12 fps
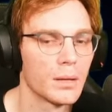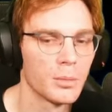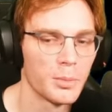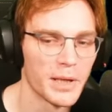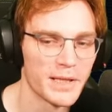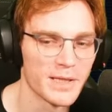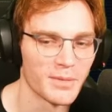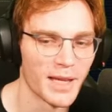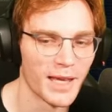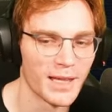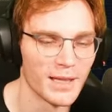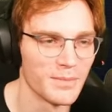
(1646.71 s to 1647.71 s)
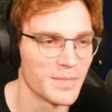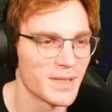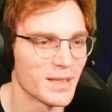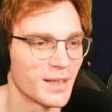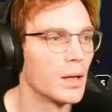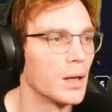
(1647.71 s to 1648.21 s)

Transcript: I'm playing some games. You...